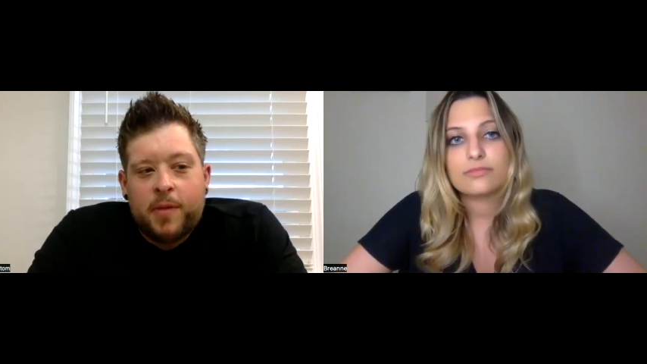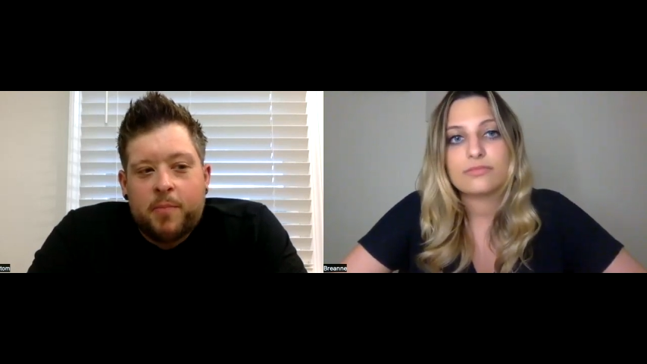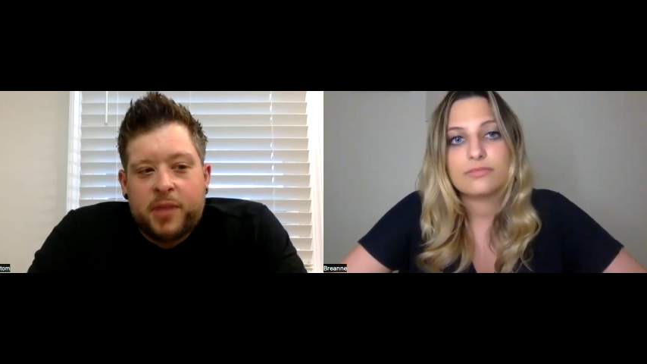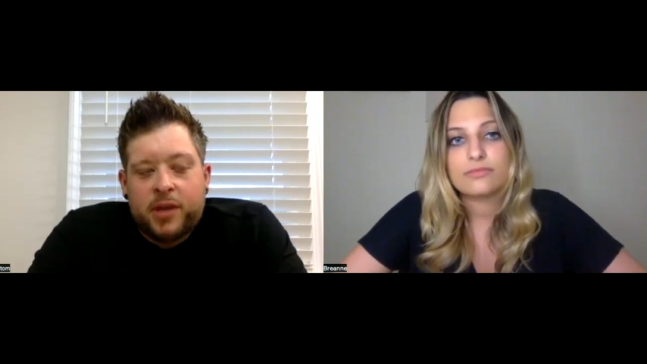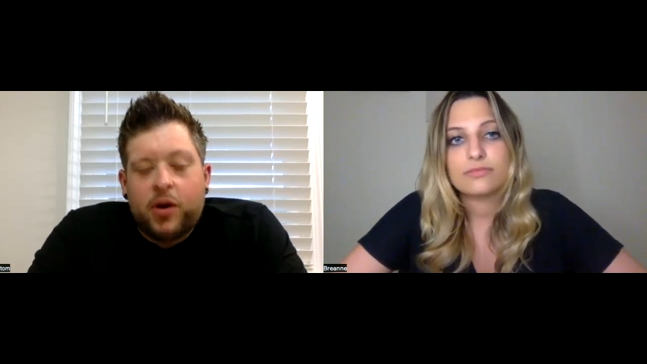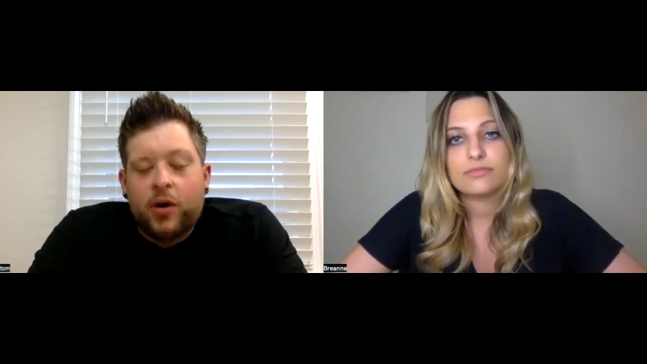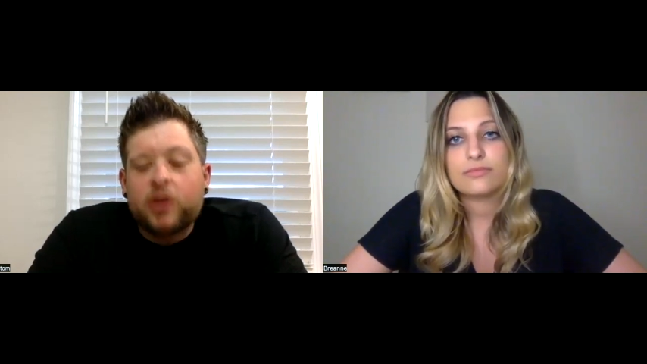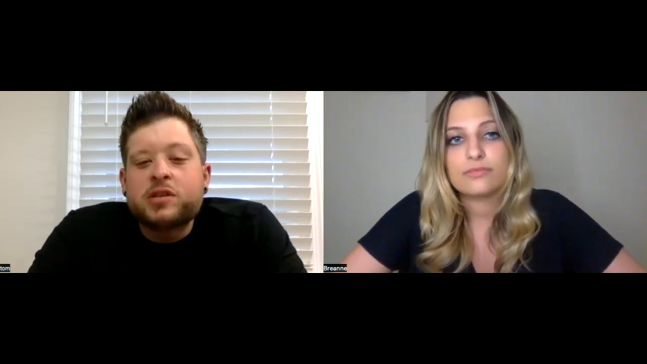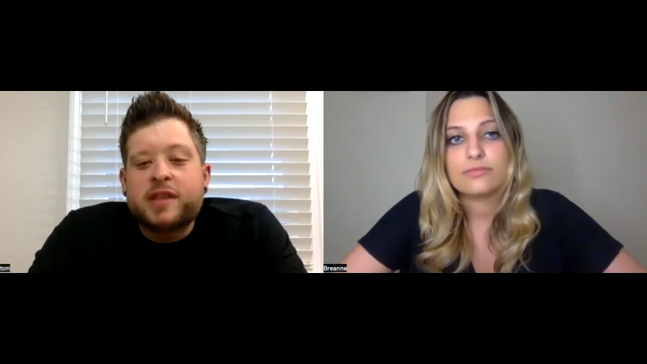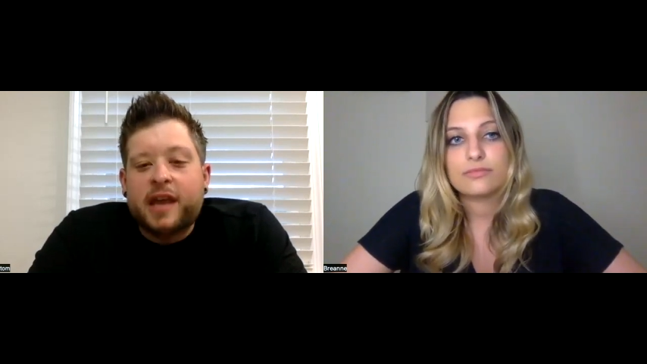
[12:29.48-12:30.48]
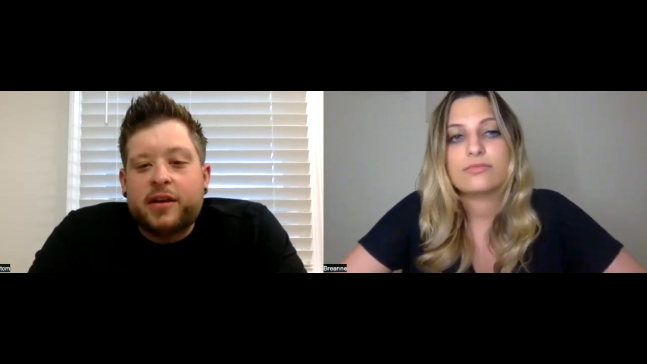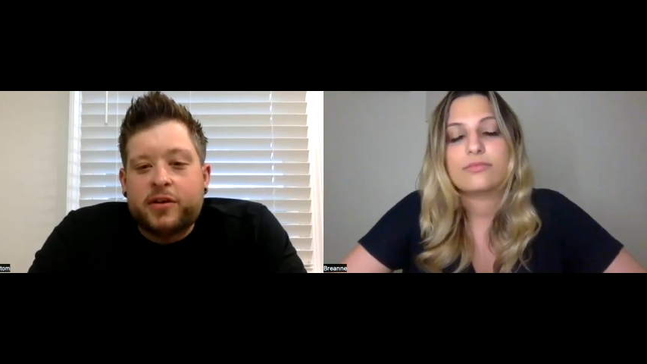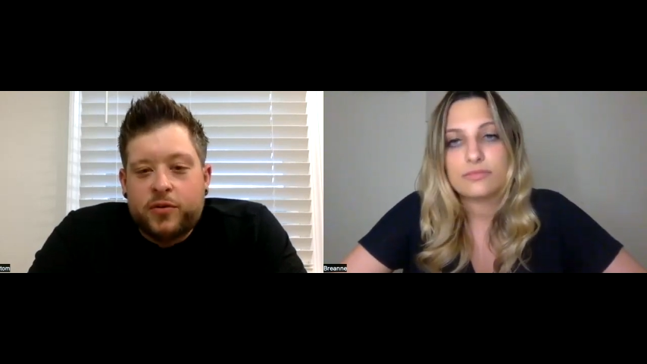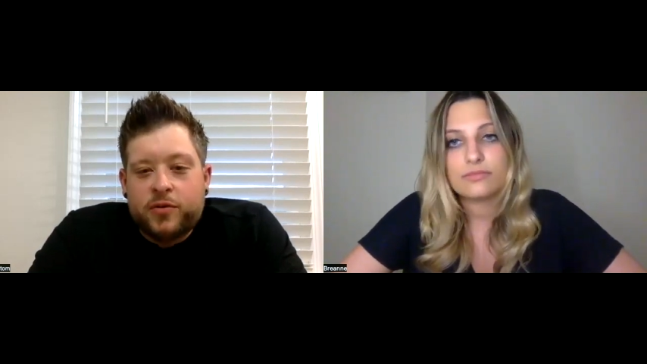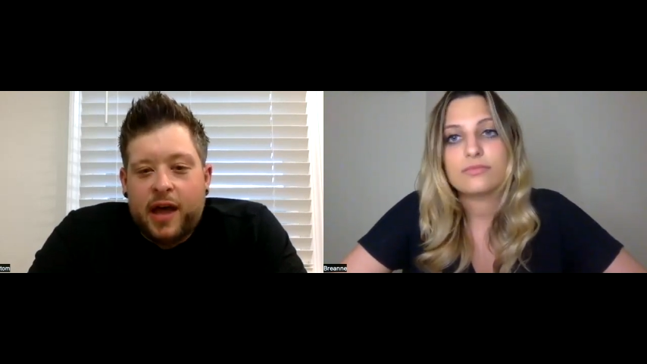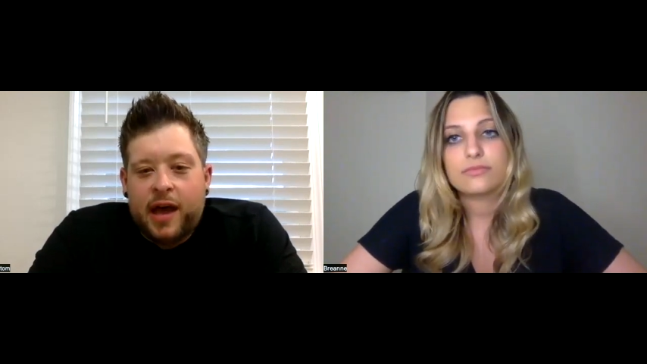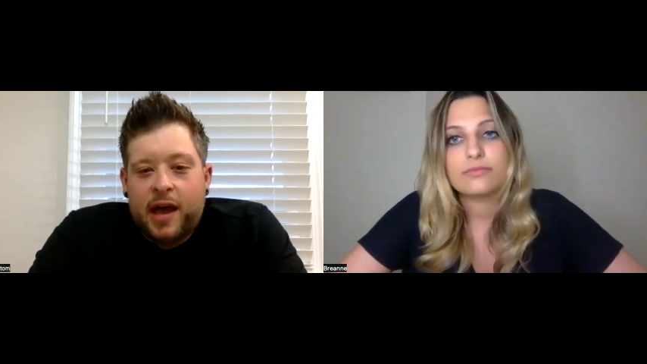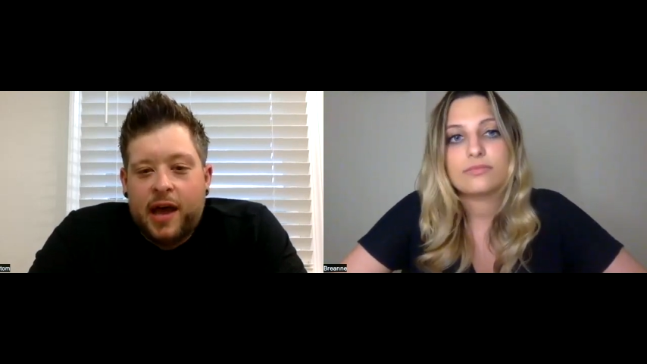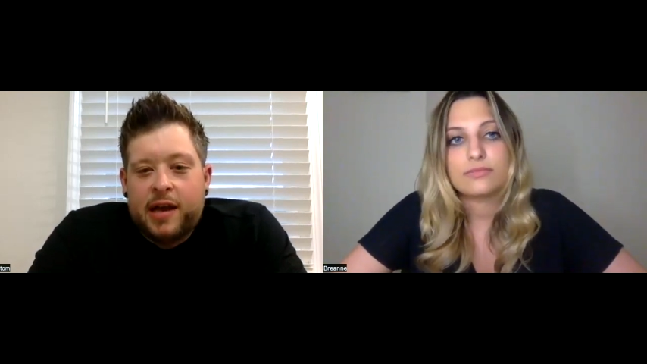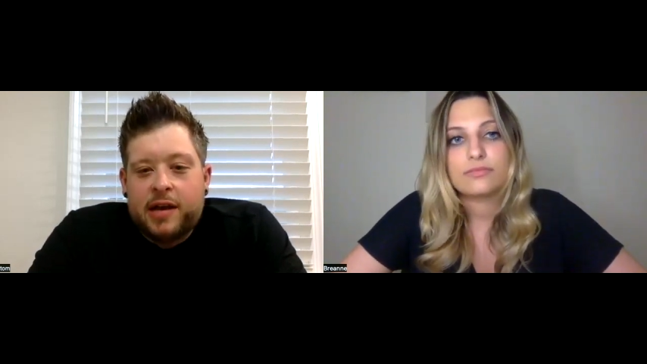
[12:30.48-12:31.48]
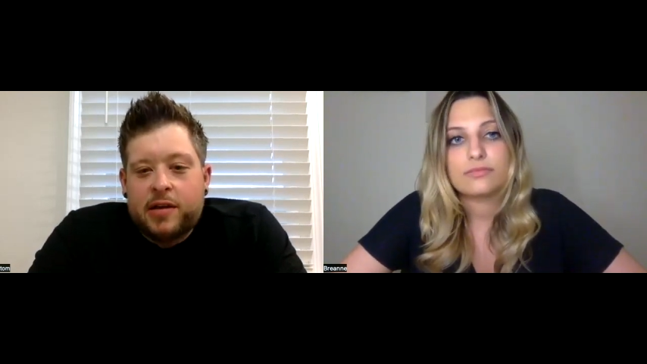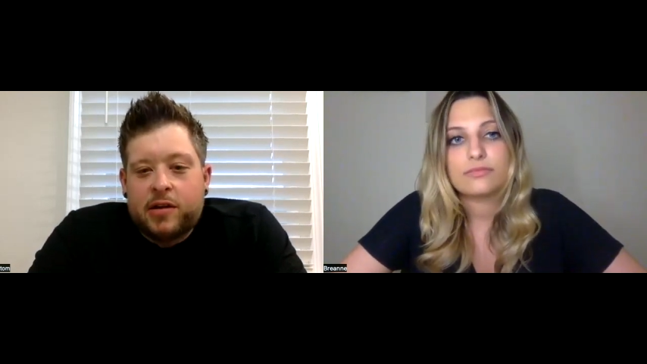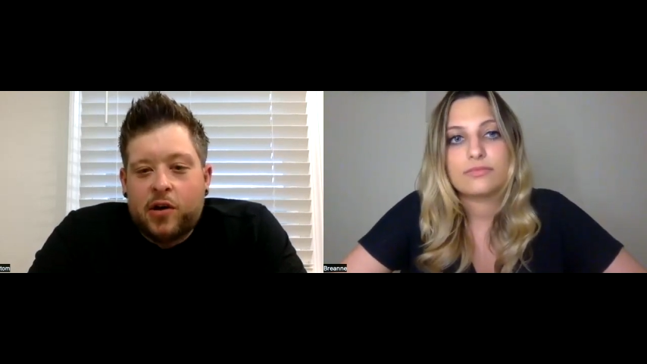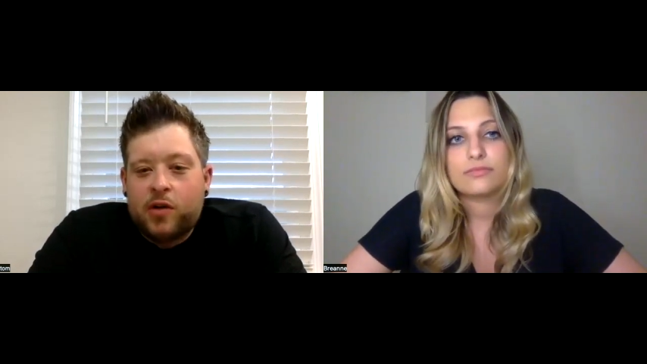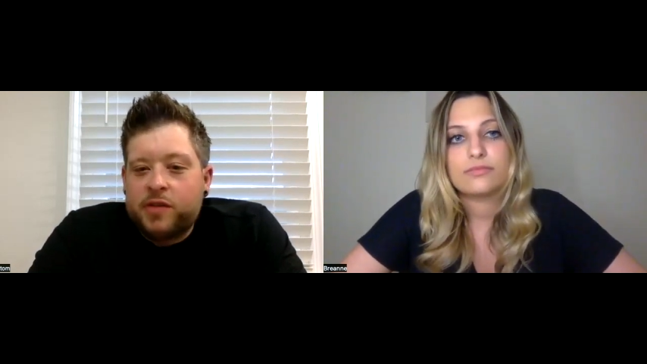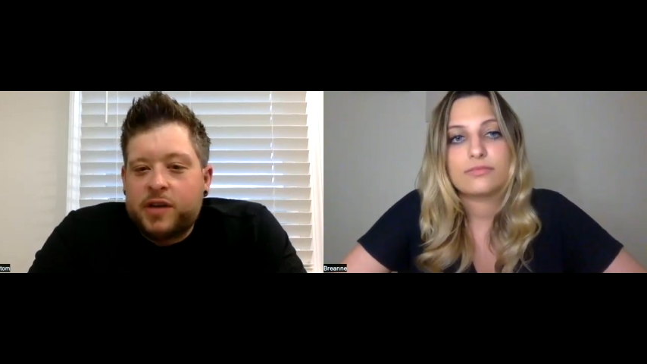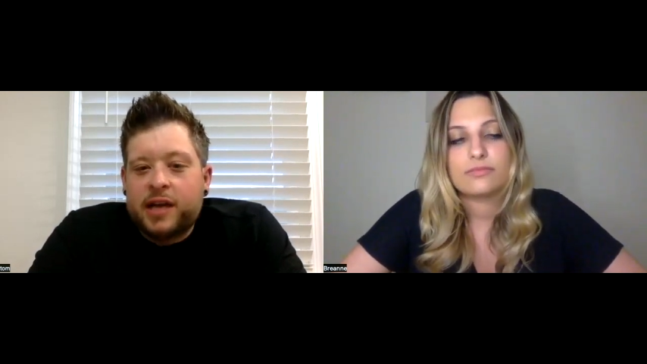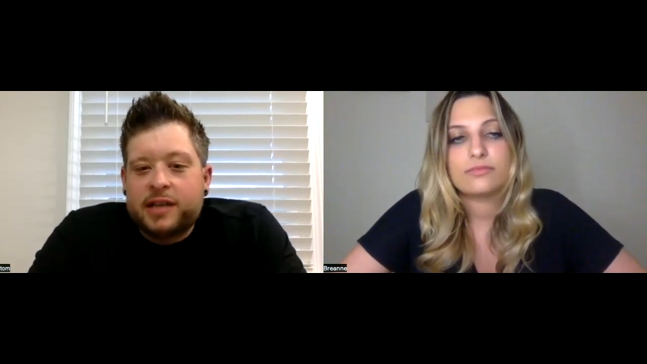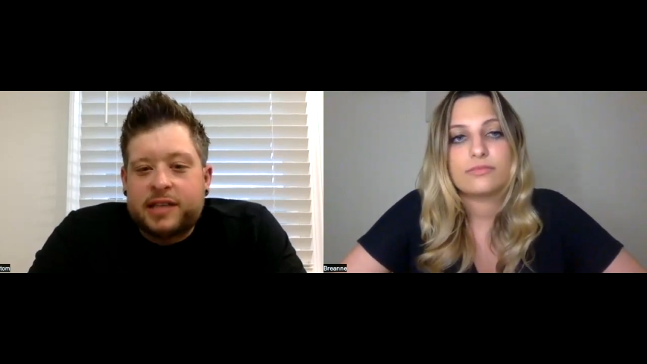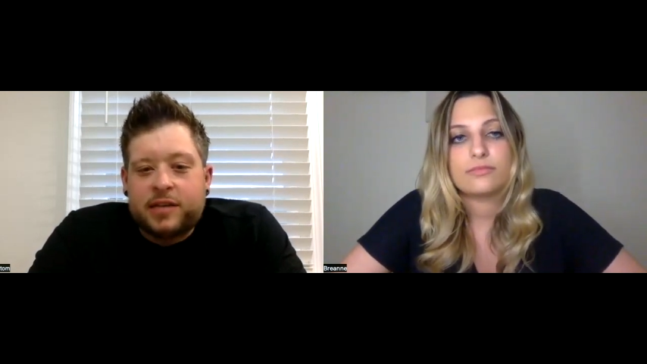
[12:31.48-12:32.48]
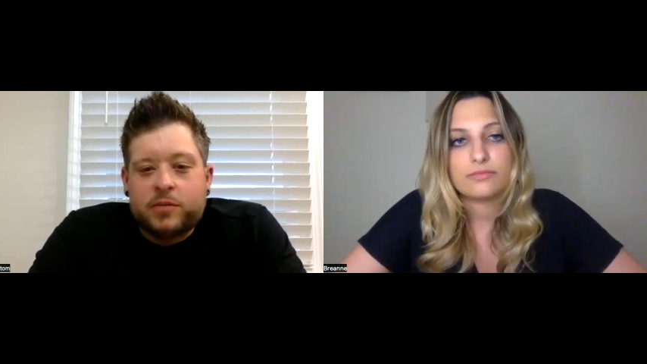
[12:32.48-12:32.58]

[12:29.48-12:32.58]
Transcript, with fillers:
Speaker 1: because they knew that and COVID-19